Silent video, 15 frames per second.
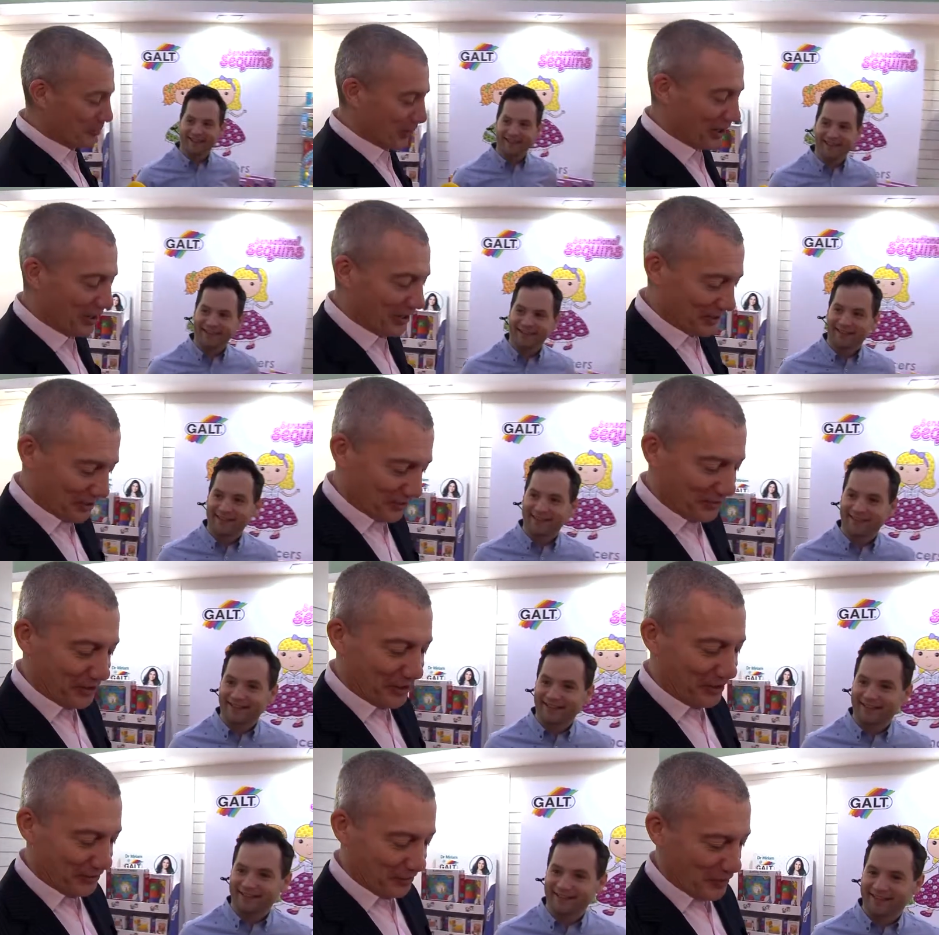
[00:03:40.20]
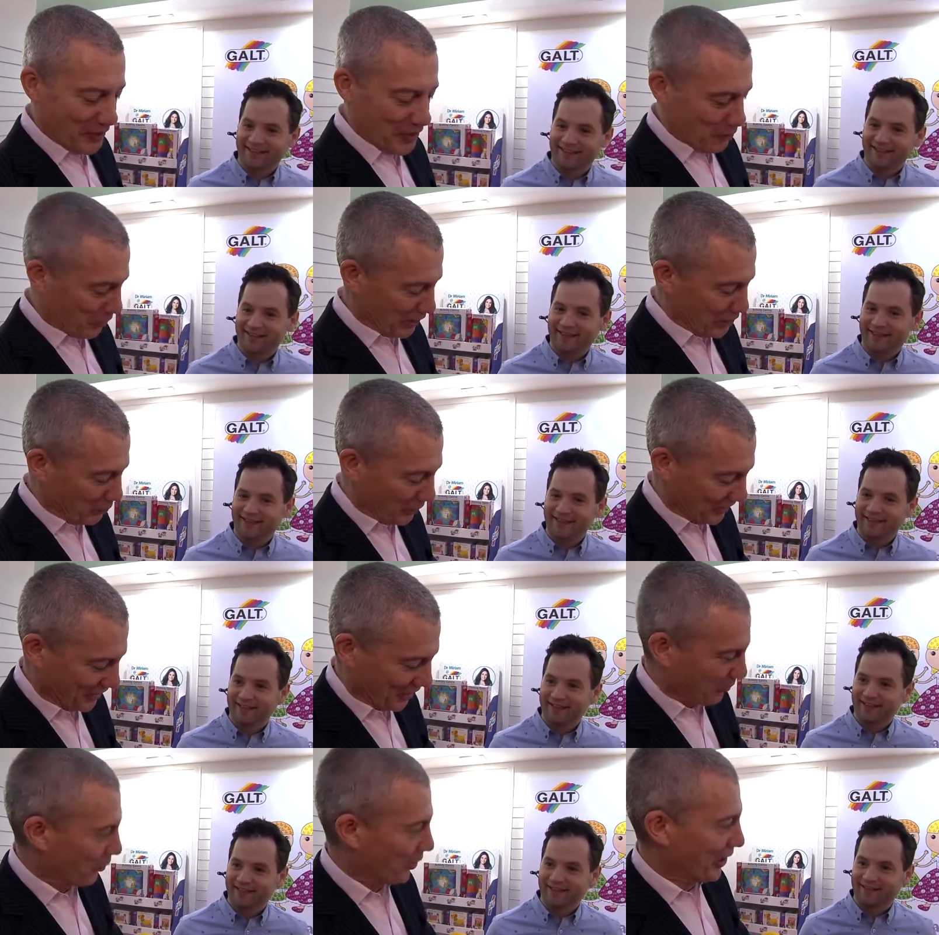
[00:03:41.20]
Speaker 1: the back, and uh, well, you wouldn't
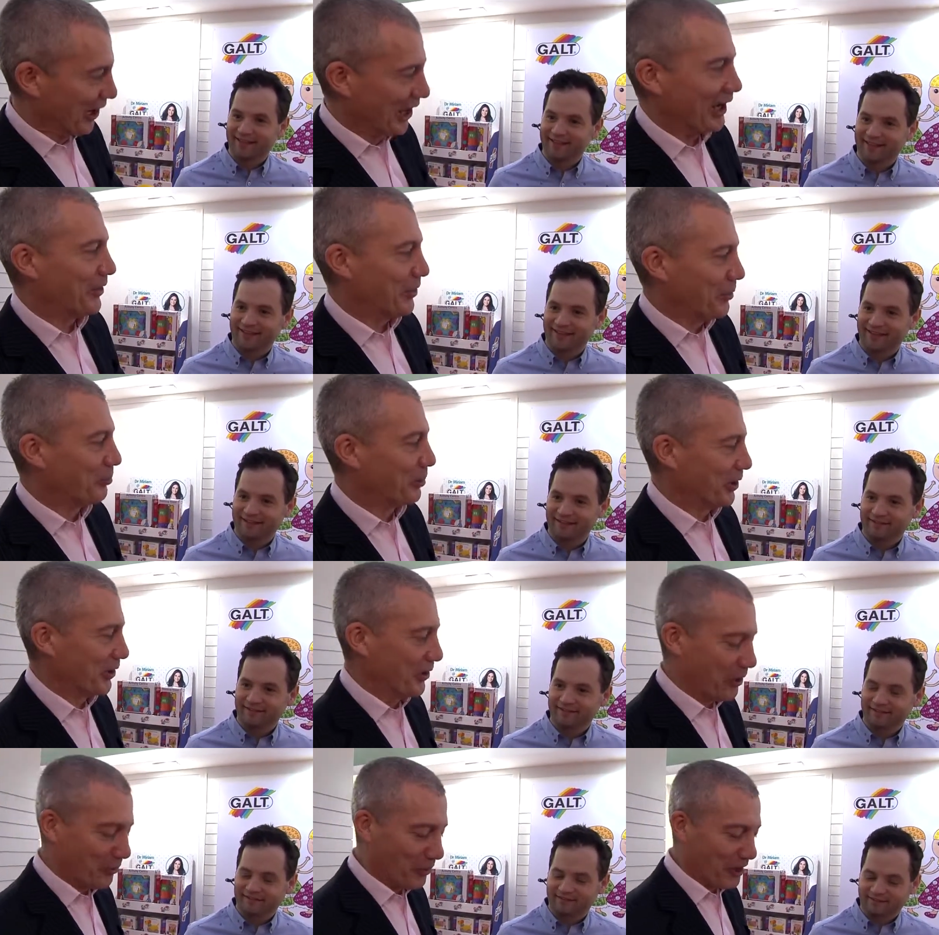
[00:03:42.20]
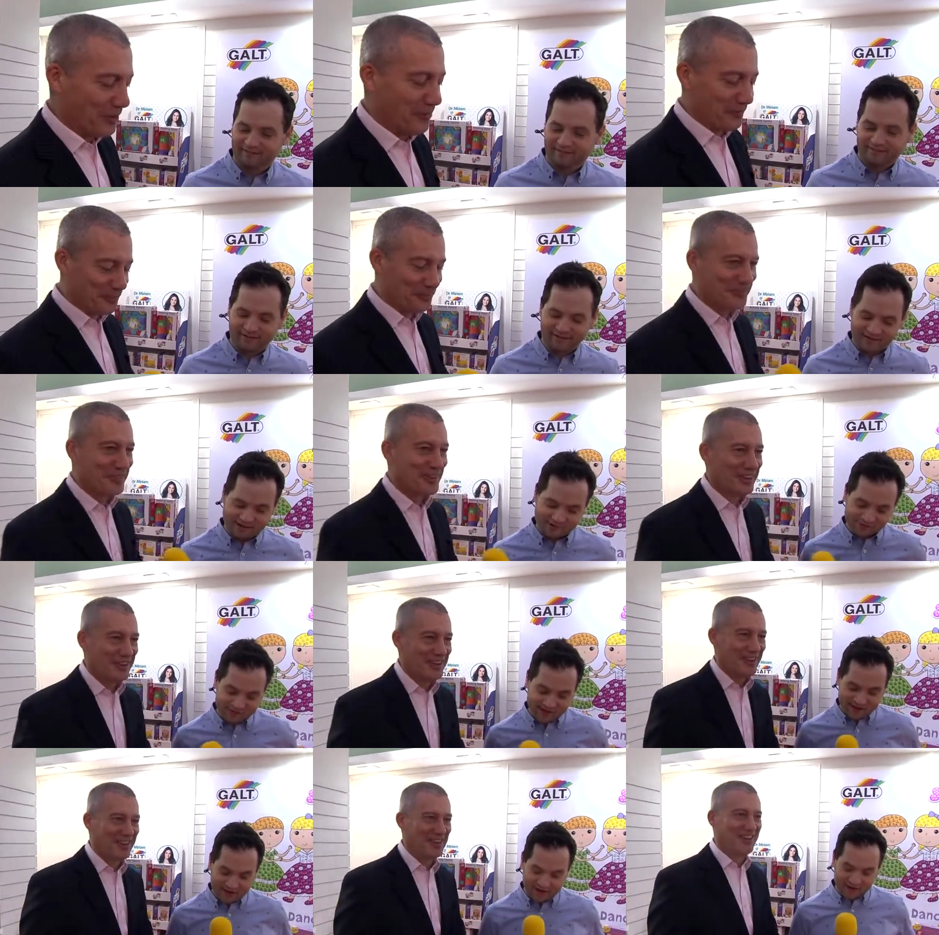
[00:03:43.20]
get one leg in them, put it that way.
Speaker 2: It's
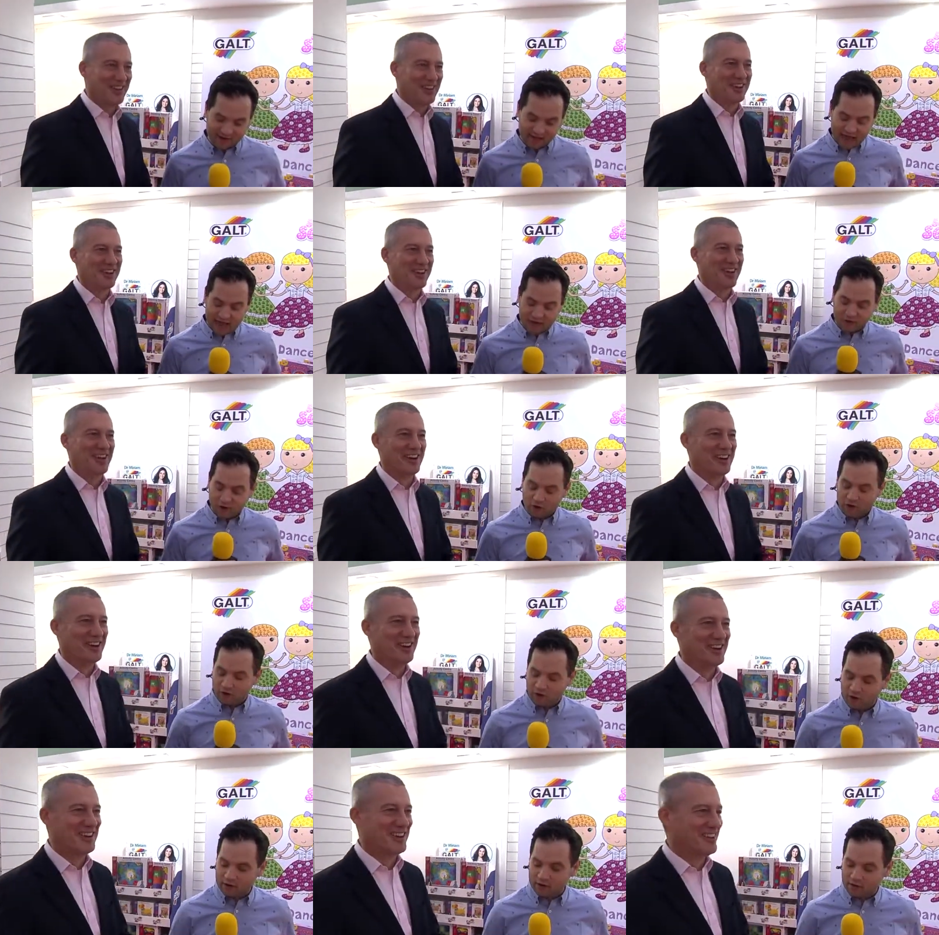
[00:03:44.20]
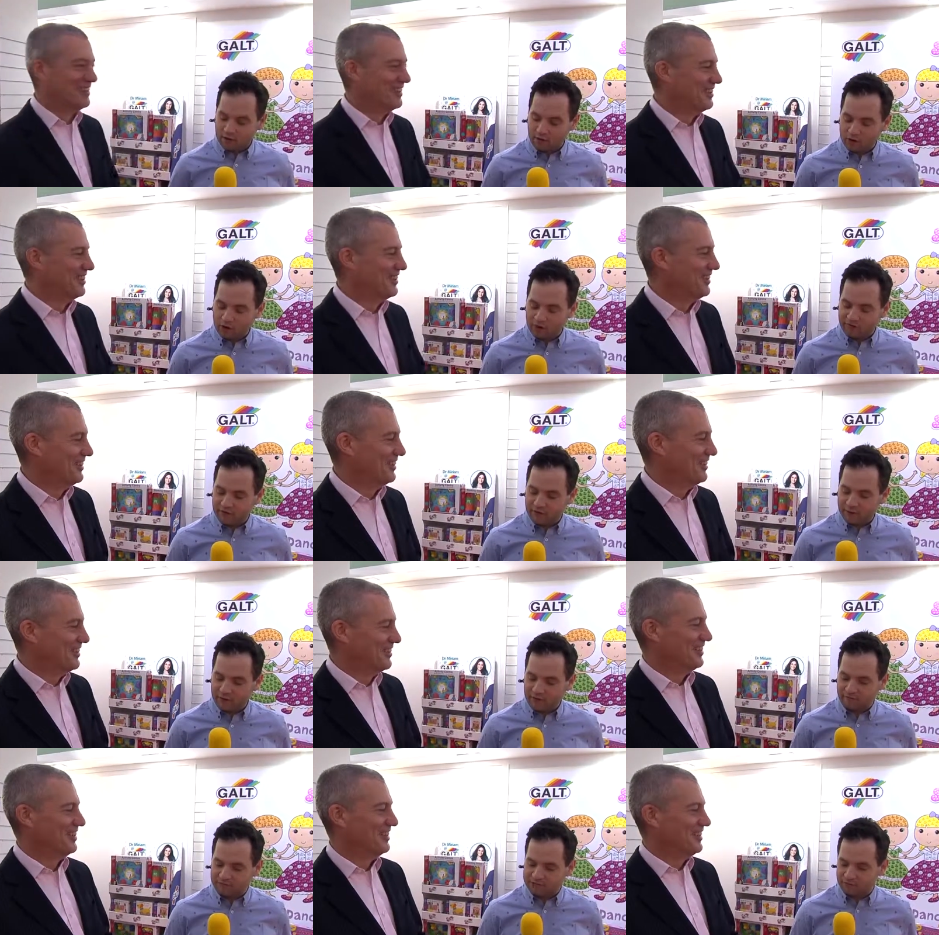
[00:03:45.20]
really good, and yeah. you got you got you got a lot of um,
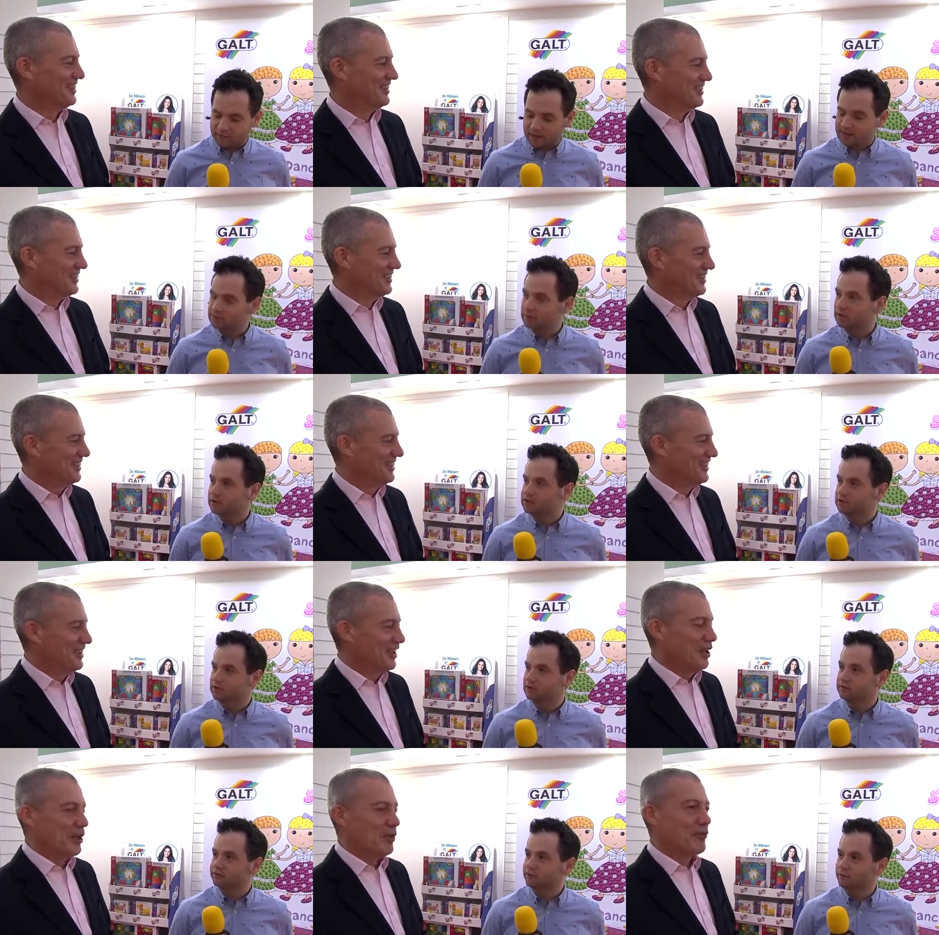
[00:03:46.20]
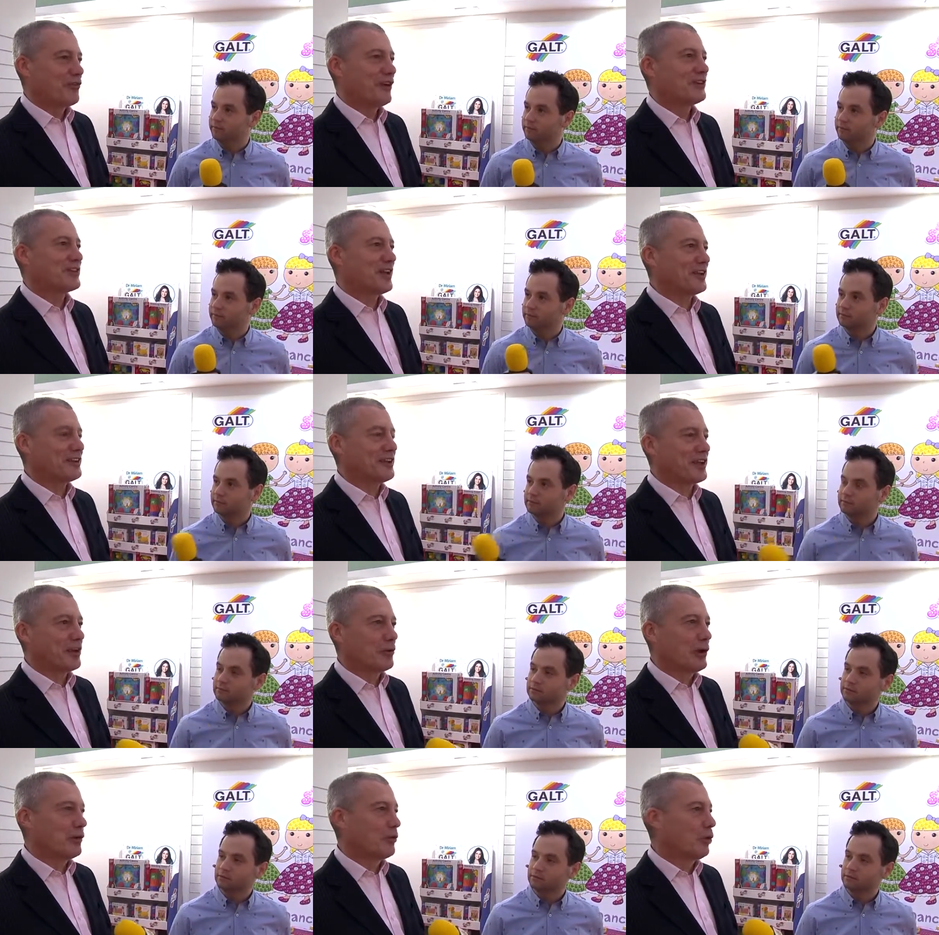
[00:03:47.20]
coverage from that as well. I saw from
Speaker 1: fantastic.
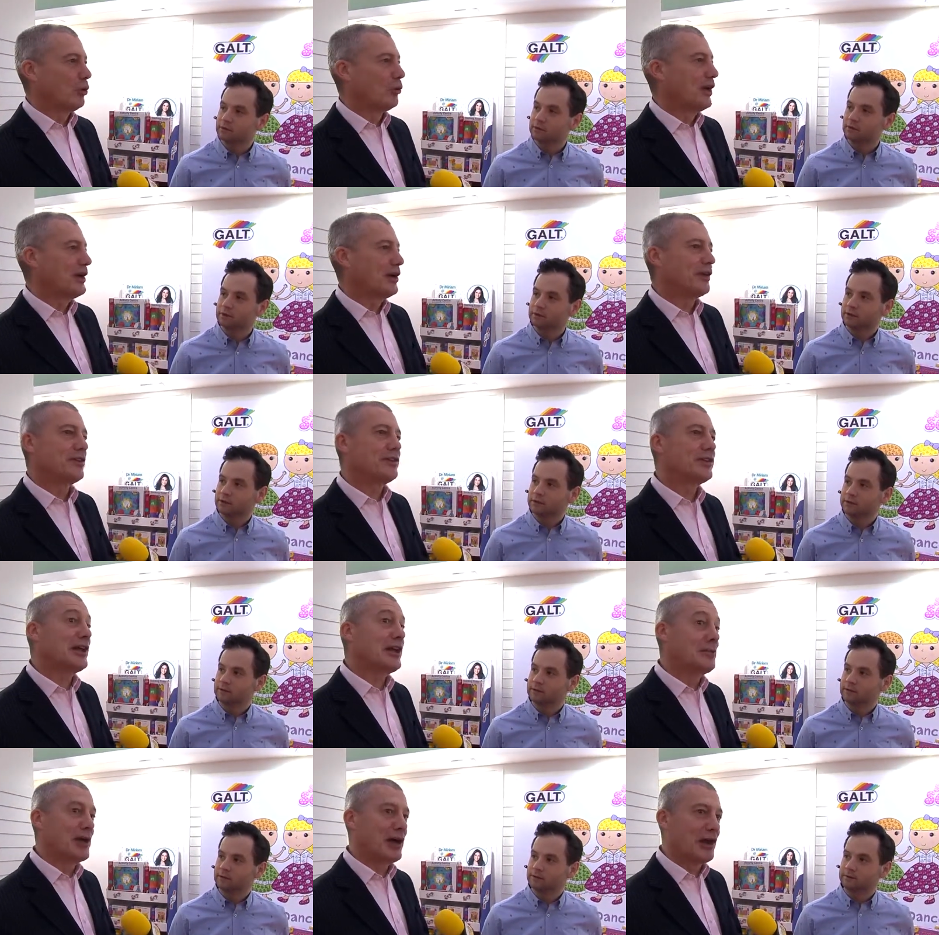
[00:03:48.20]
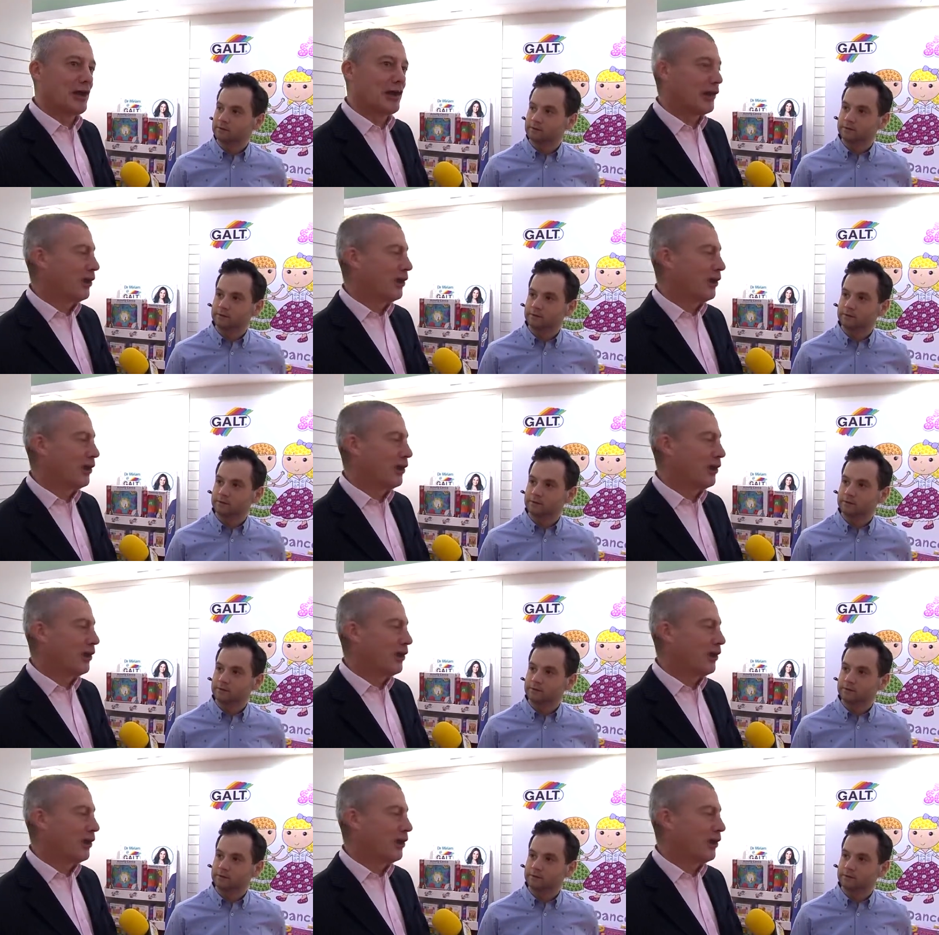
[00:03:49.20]
We're already on the Daily Mail